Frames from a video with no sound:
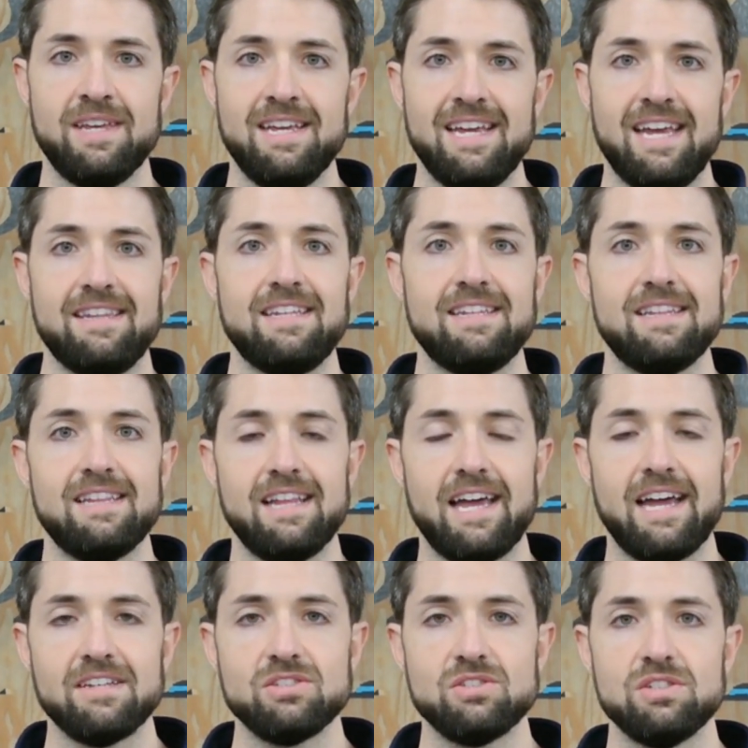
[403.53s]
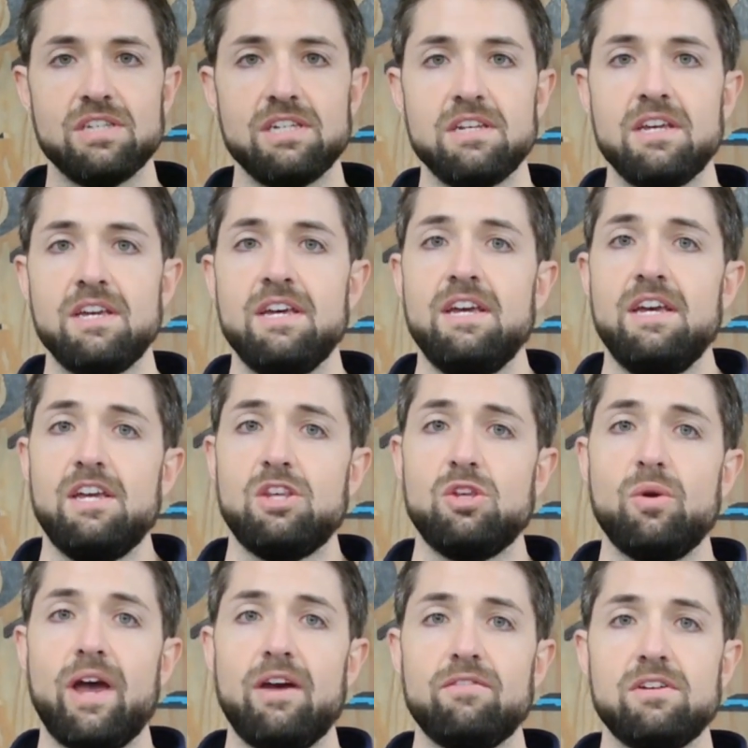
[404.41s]
And then lastly,
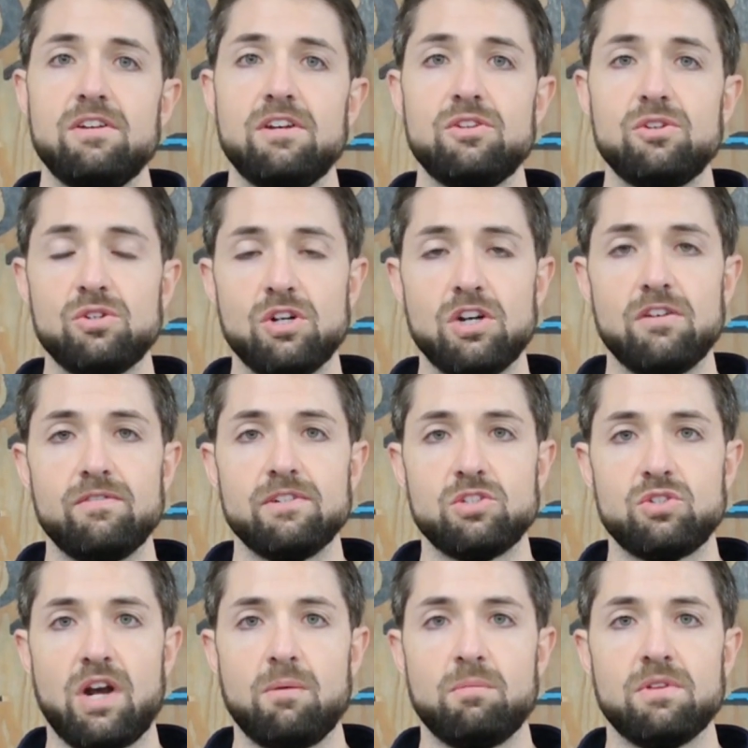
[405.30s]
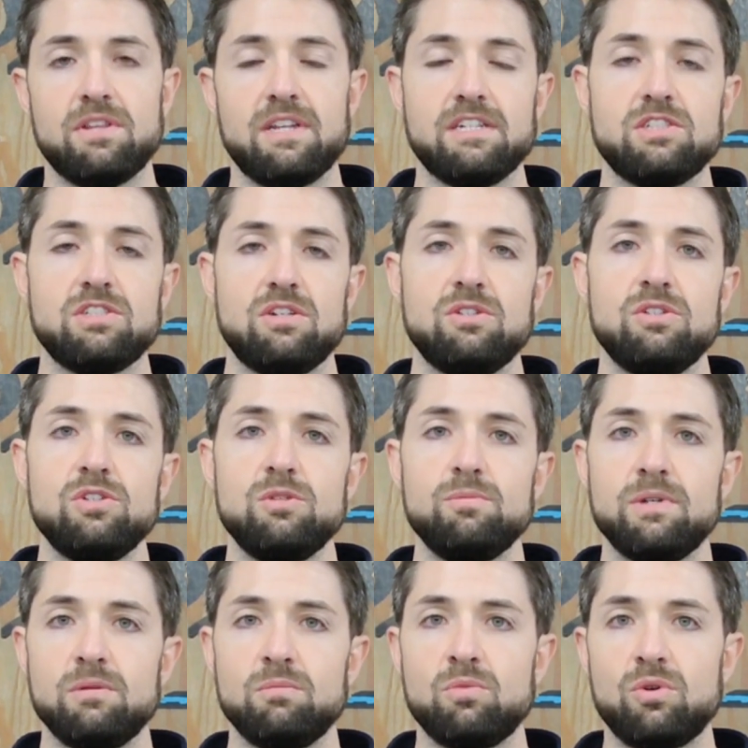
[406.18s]
you have another nerve entrapment that's a little
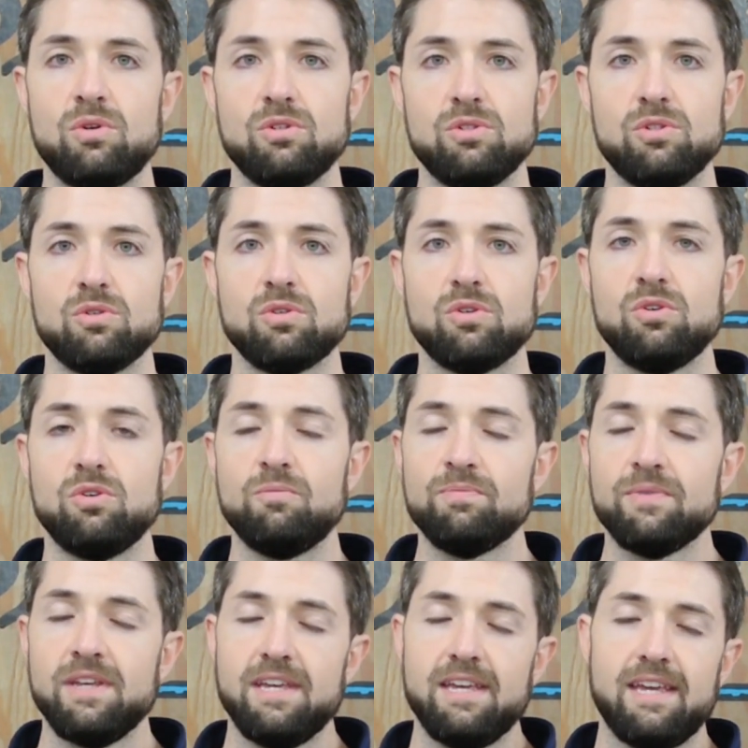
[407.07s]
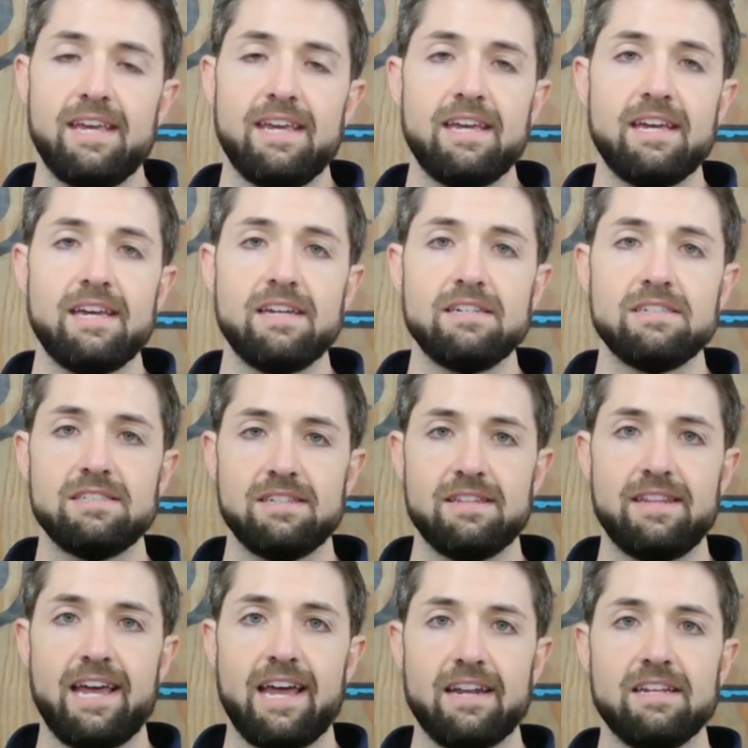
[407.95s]
bit more local, and
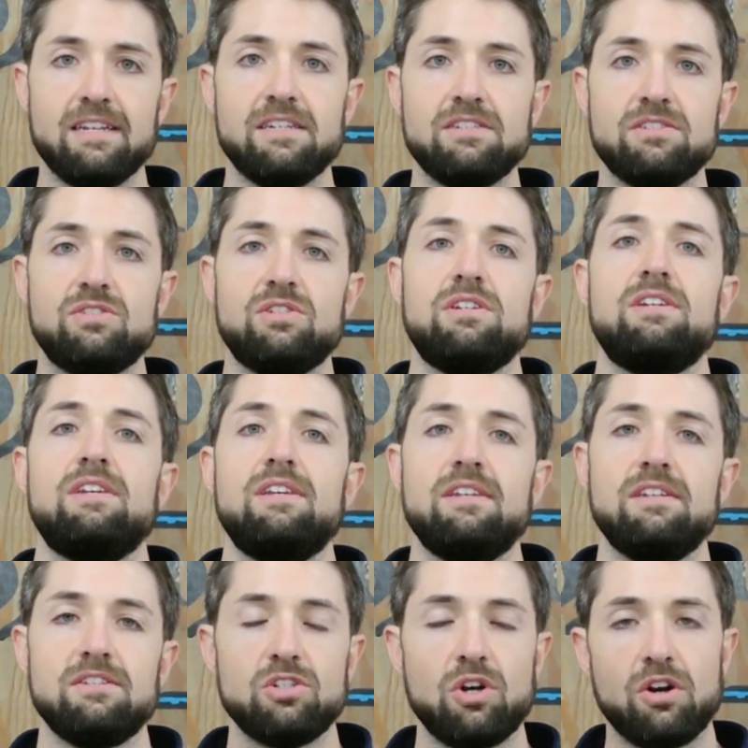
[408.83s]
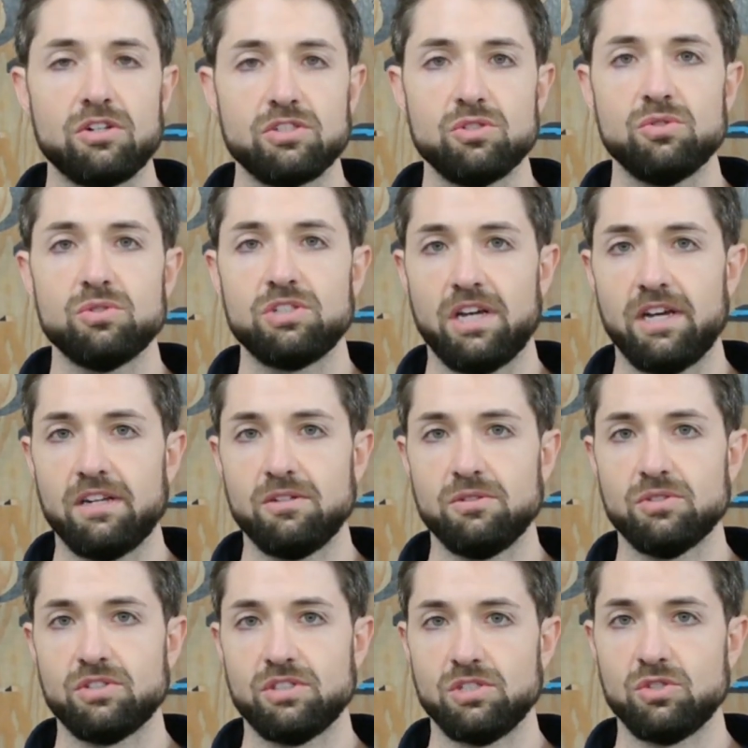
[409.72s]
that is tarsal tunnel
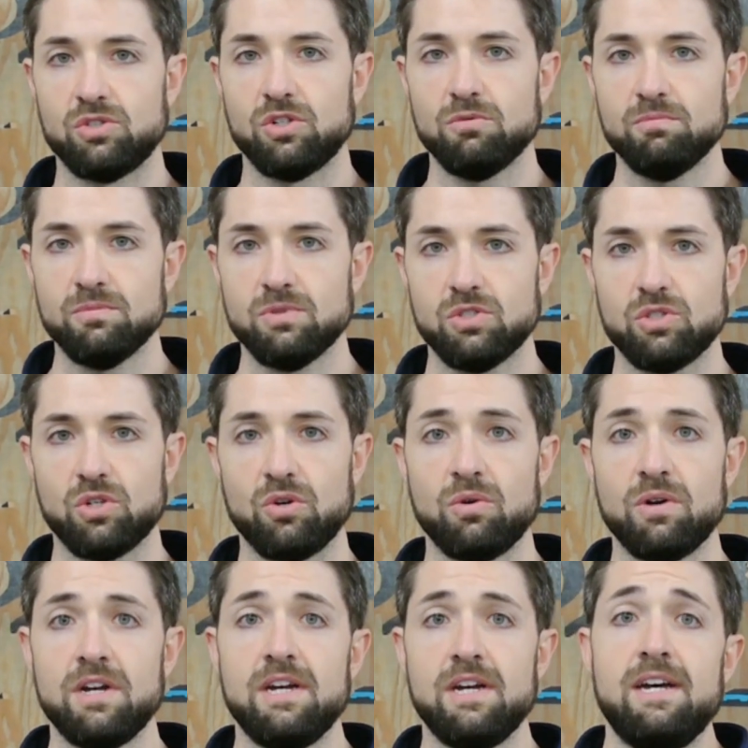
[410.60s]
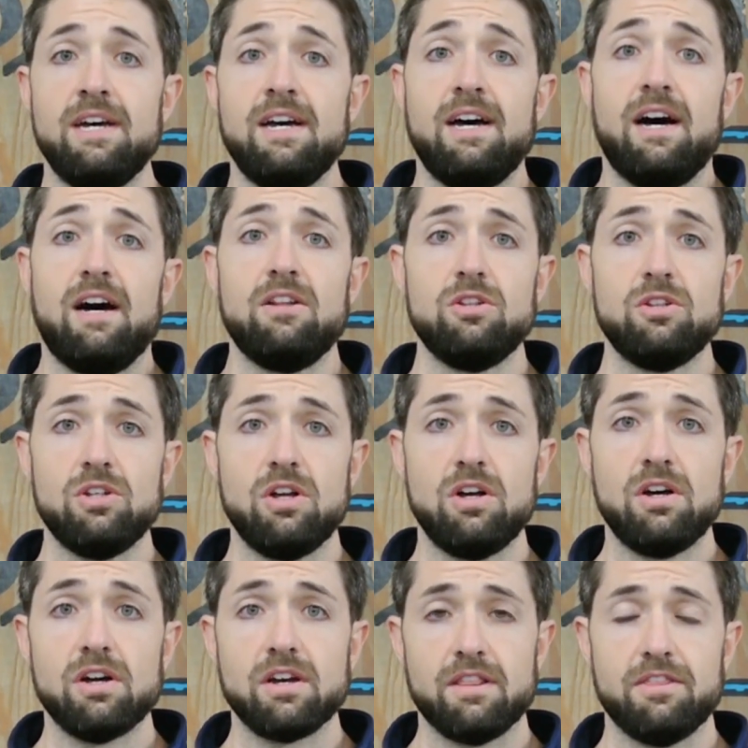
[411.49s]
syndrome. So
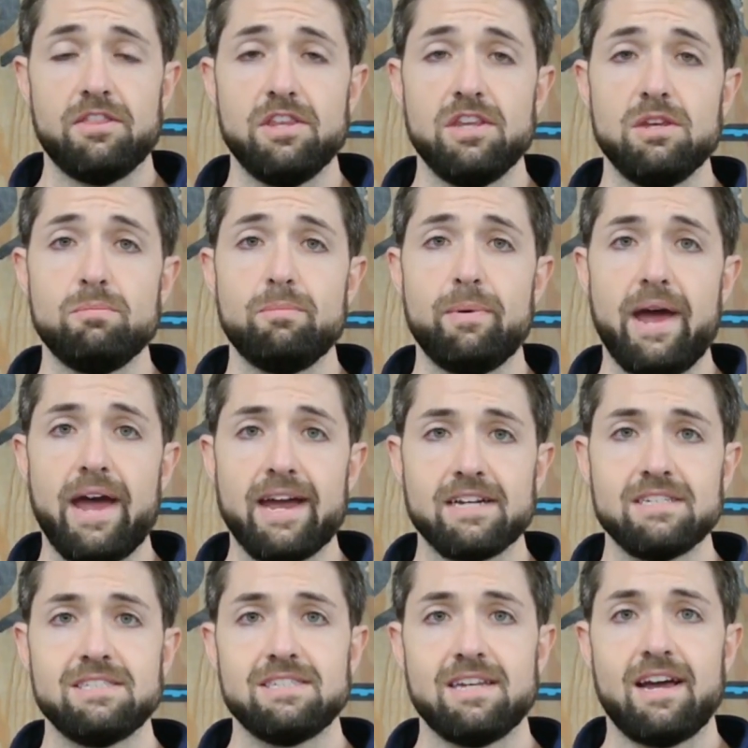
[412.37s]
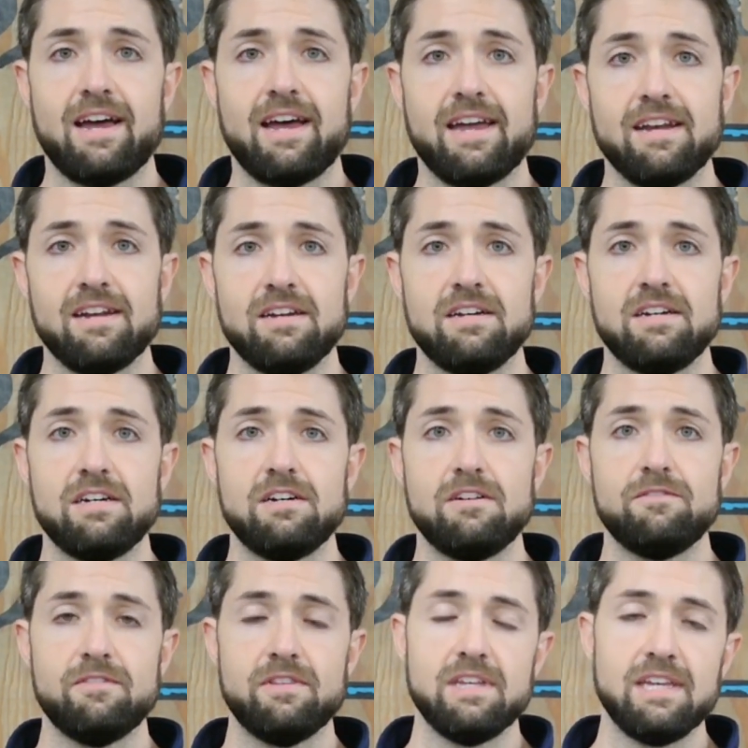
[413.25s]
along the back side
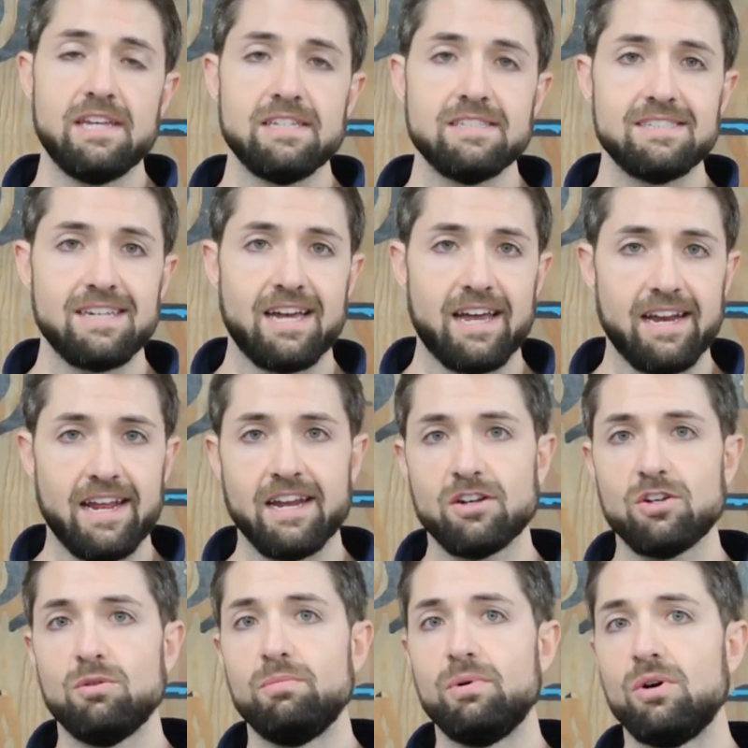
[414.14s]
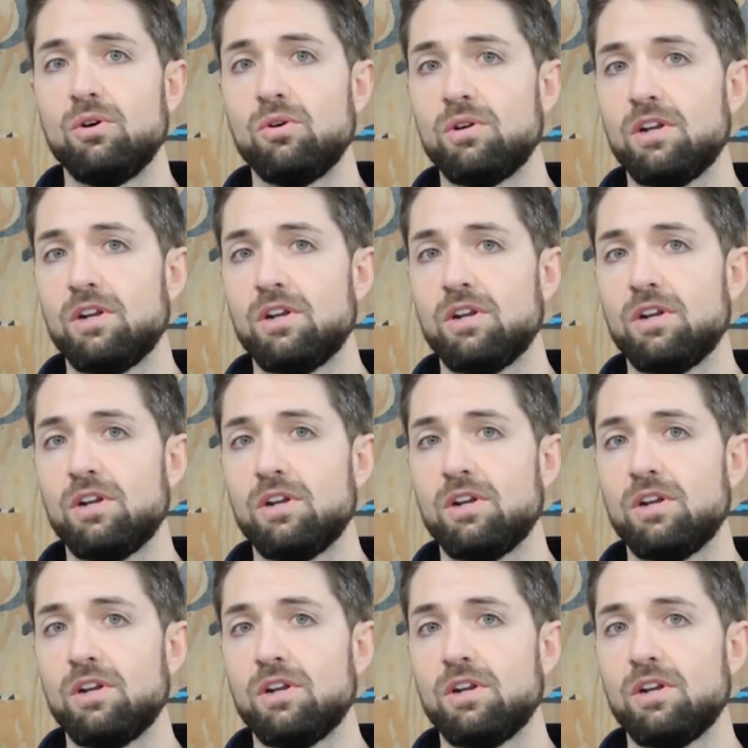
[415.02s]
of the inside ankle bone,